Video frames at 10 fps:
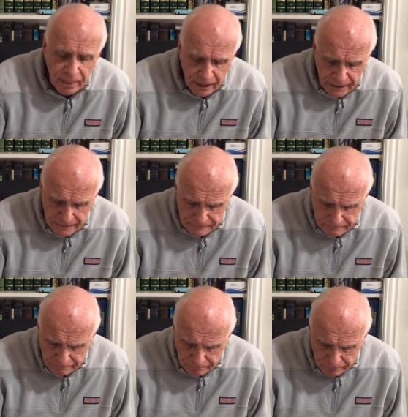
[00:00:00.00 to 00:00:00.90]

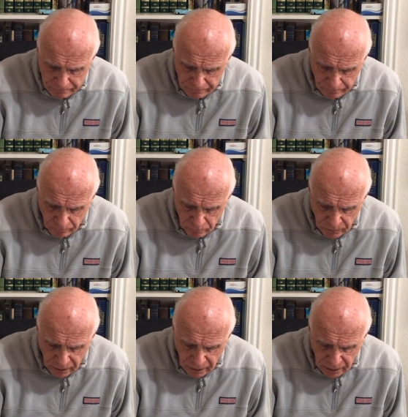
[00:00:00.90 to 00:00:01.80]

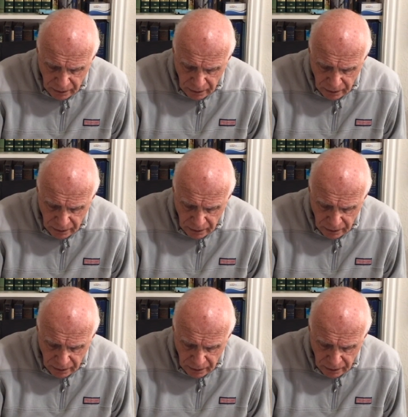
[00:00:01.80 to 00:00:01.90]
Nobody speaks.